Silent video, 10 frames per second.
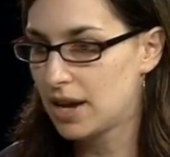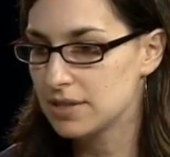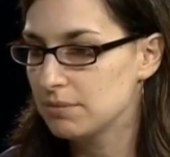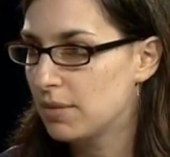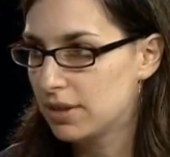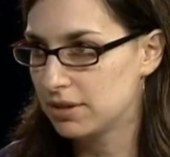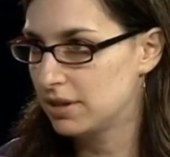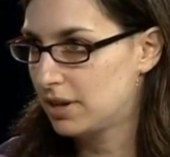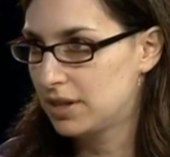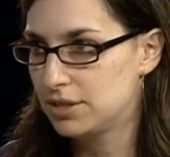As a
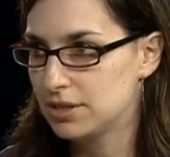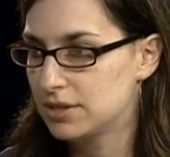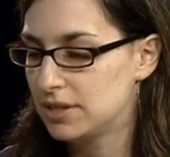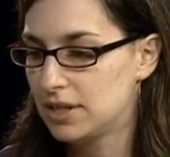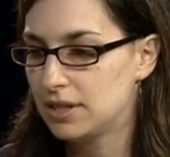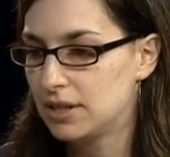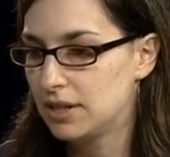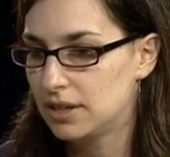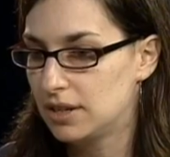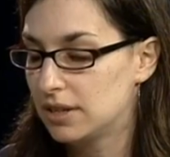mother,
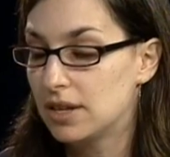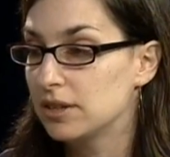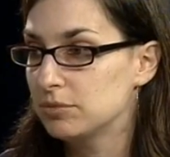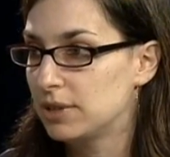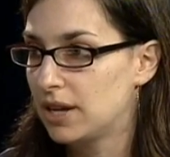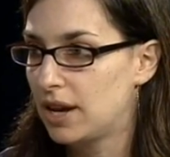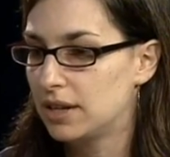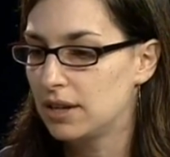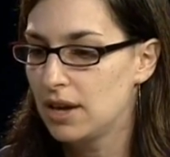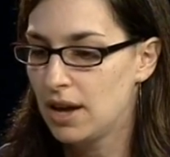it killed me.
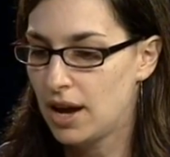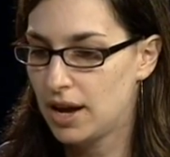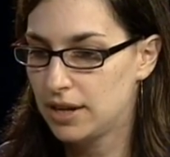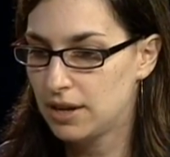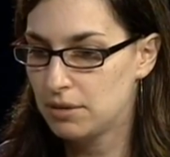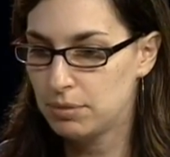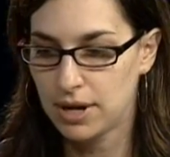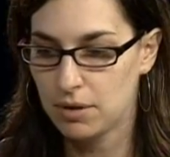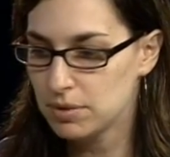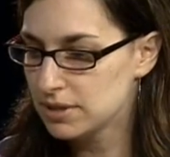
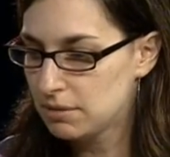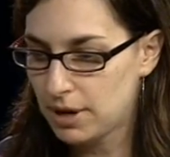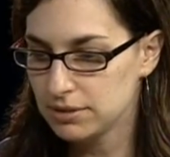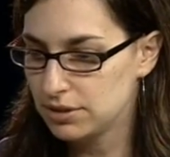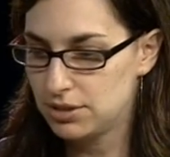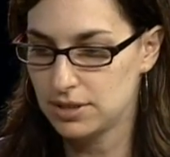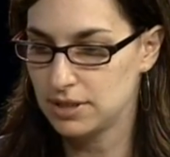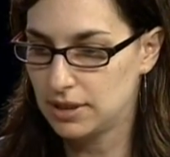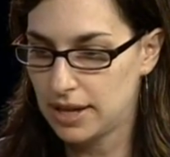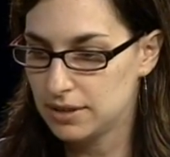But I wasn't about to
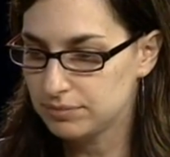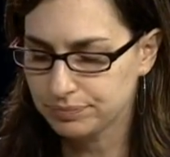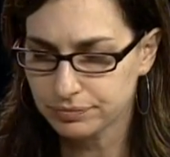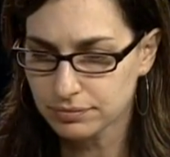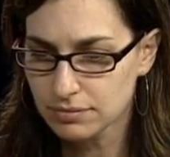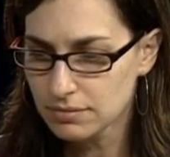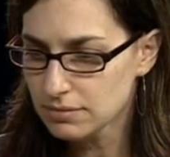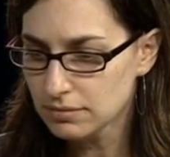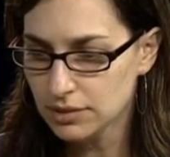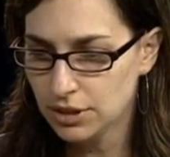just let
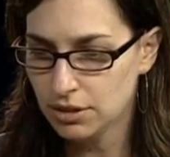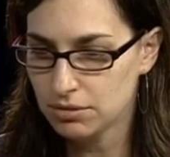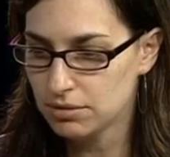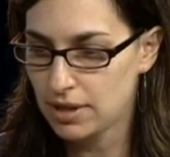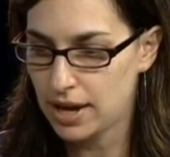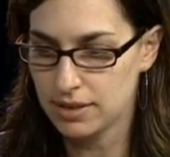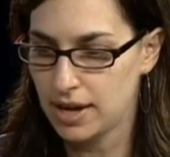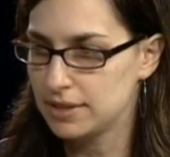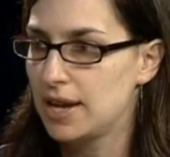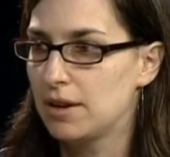
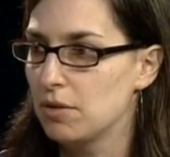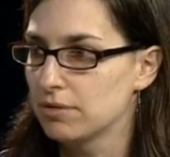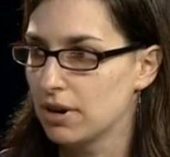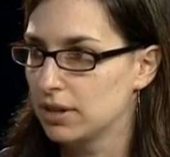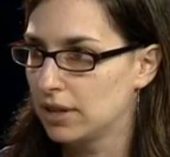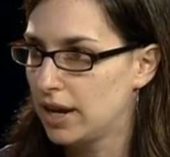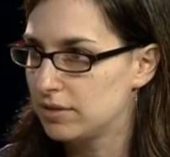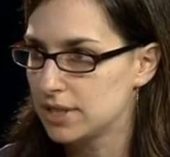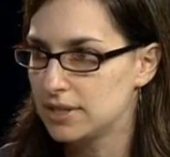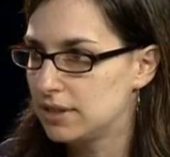that take over our
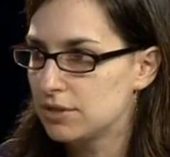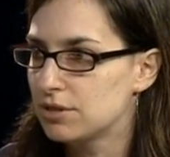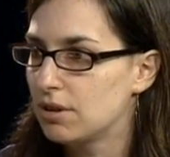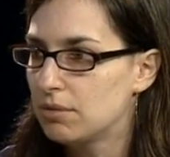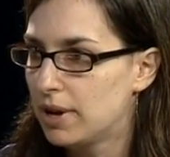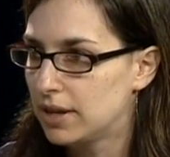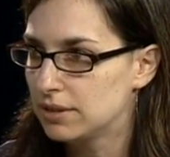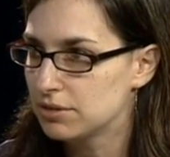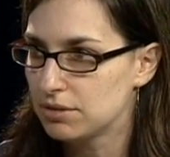lives. I said, there's no way.